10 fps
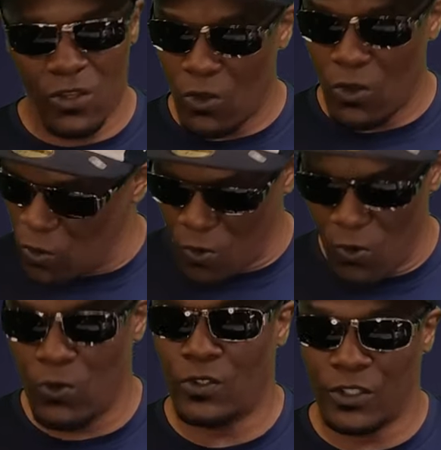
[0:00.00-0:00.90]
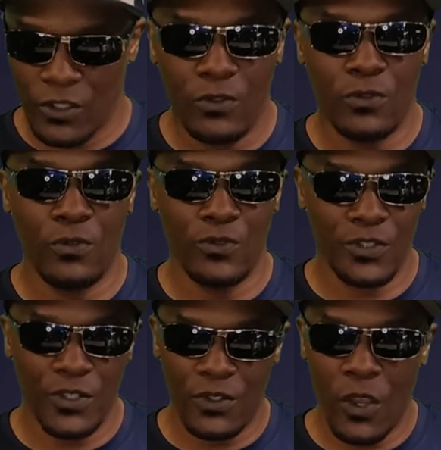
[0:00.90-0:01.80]
Cool
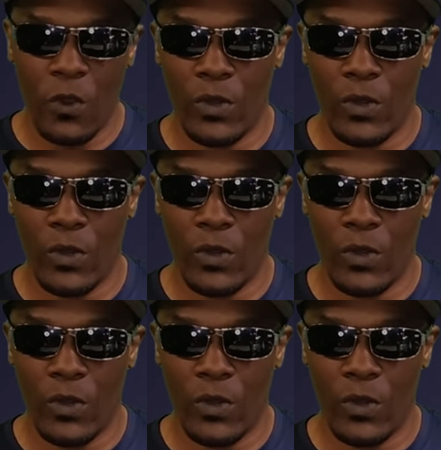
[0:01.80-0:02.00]
dudes. You know,